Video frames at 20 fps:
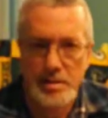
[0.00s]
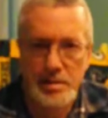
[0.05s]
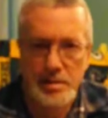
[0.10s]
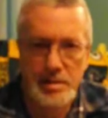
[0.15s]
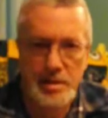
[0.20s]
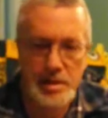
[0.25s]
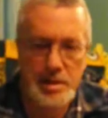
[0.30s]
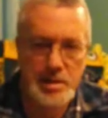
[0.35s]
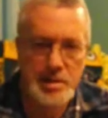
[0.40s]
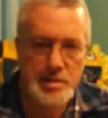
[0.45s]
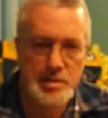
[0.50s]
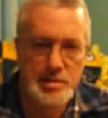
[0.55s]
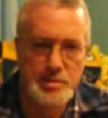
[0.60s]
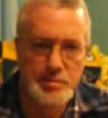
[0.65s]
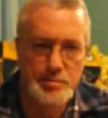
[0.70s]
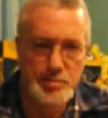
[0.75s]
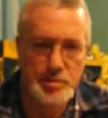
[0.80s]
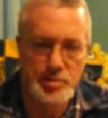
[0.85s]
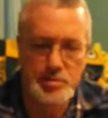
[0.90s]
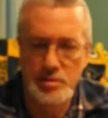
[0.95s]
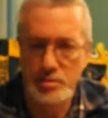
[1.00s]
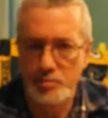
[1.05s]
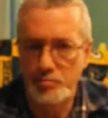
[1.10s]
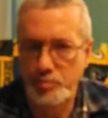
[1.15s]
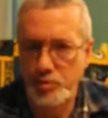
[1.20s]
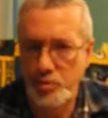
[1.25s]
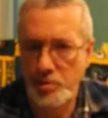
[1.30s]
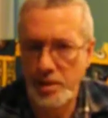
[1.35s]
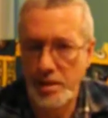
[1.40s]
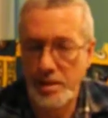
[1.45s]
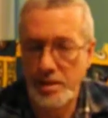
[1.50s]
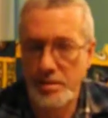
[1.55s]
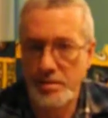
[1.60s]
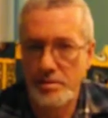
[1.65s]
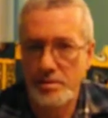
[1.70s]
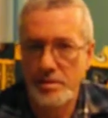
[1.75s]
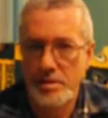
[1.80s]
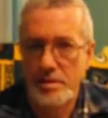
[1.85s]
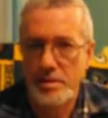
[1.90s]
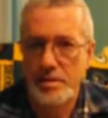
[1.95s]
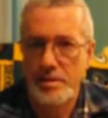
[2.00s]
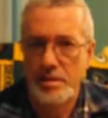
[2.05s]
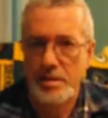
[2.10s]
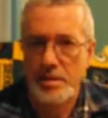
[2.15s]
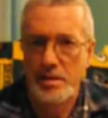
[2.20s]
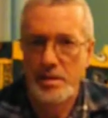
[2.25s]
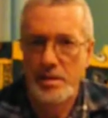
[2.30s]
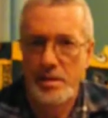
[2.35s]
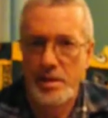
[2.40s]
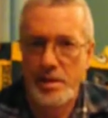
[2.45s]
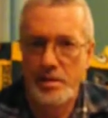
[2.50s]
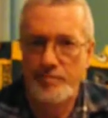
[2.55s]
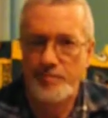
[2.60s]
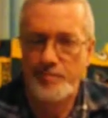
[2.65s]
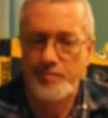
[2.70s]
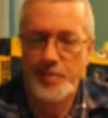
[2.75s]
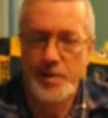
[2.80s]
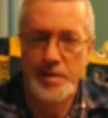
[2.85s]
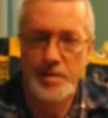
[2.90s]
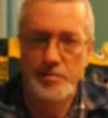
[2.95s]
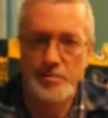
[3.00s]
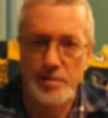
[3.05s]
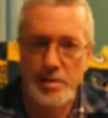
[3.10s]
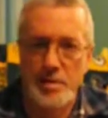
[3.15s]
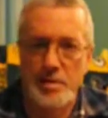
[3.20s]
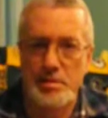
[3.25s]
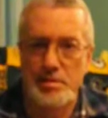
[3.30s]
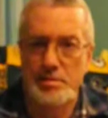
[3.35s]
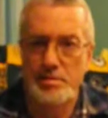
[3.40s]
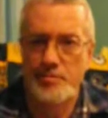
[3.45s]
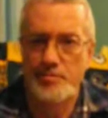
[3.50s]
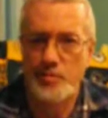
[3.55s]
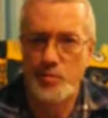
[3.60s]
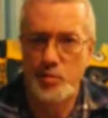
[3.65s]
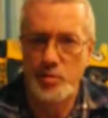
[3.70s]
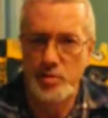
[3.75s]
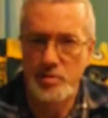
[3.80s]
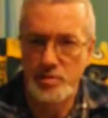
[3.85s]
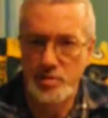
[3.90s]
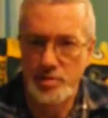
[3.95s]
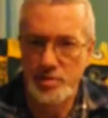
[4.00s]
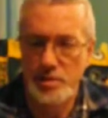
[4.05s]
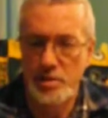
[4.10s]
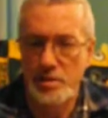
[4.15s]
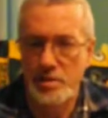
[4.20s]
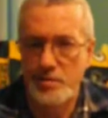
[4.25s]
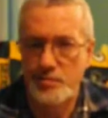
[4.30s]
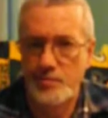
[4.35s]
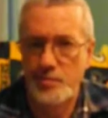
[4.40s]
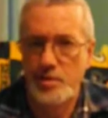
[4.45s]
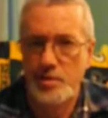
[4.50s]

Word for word: Get into some prayer and figure out for yourself